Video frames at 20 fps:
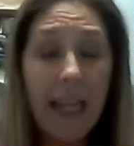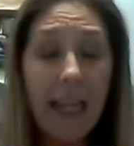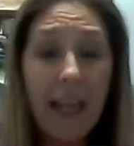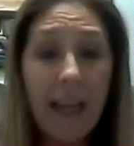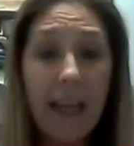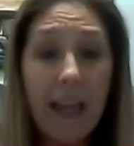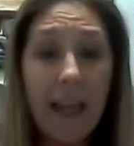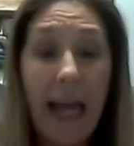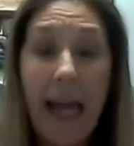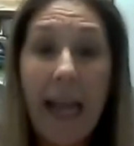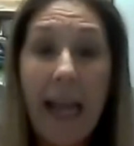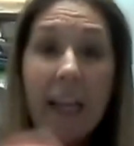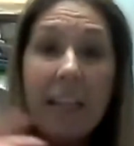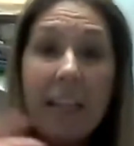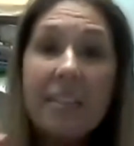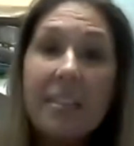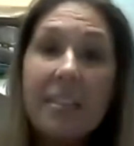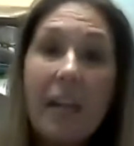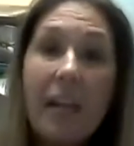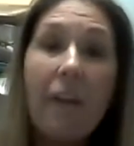And
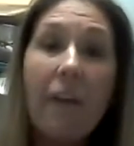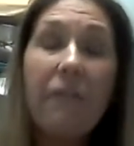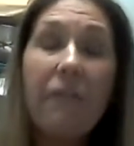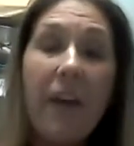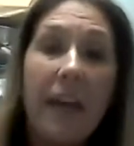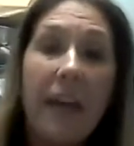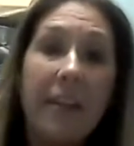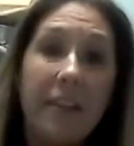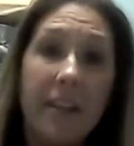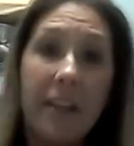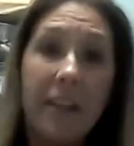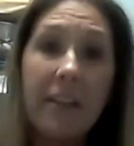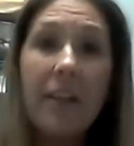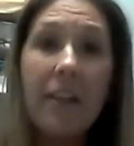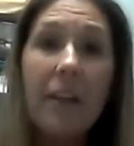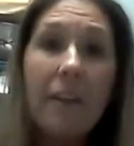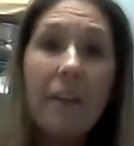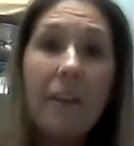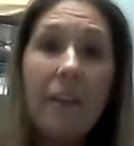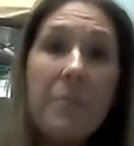I could
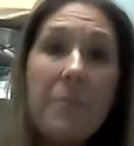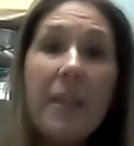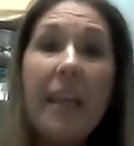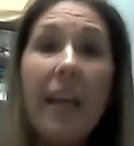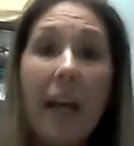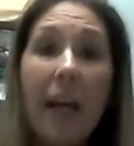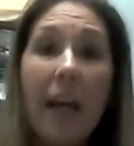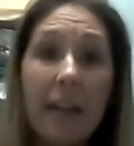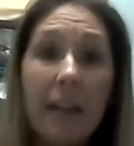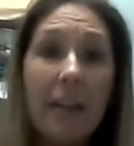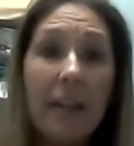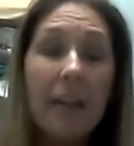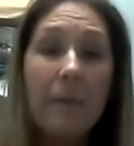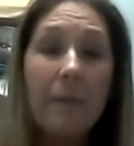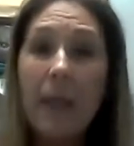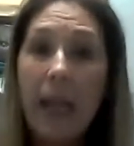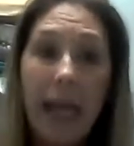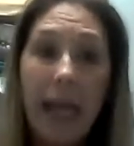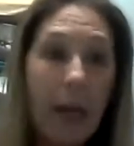self-fund it from then.